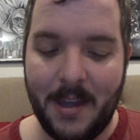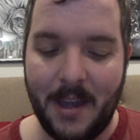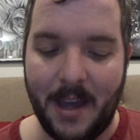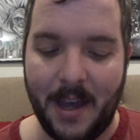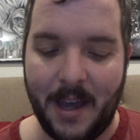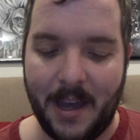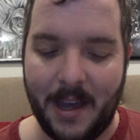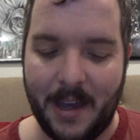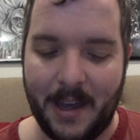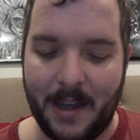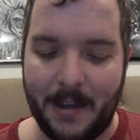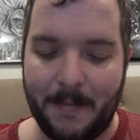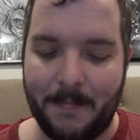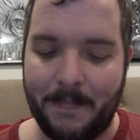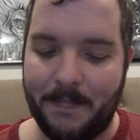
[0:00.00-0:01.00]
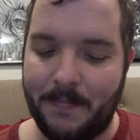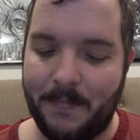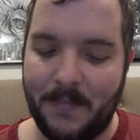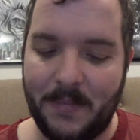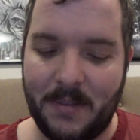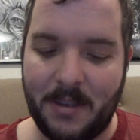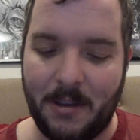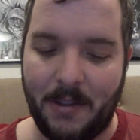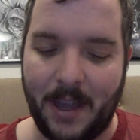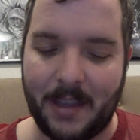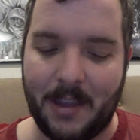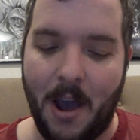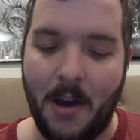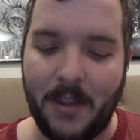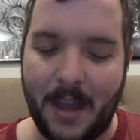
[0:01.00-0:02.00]
Um, so
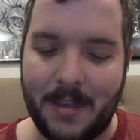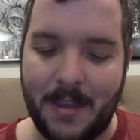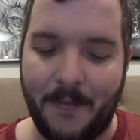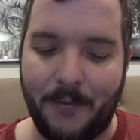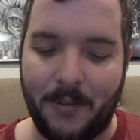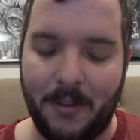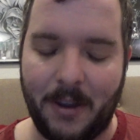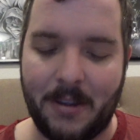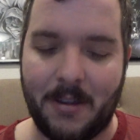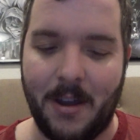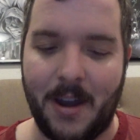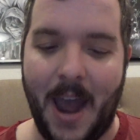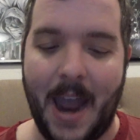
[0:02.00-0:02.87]
like all that stuff looks good.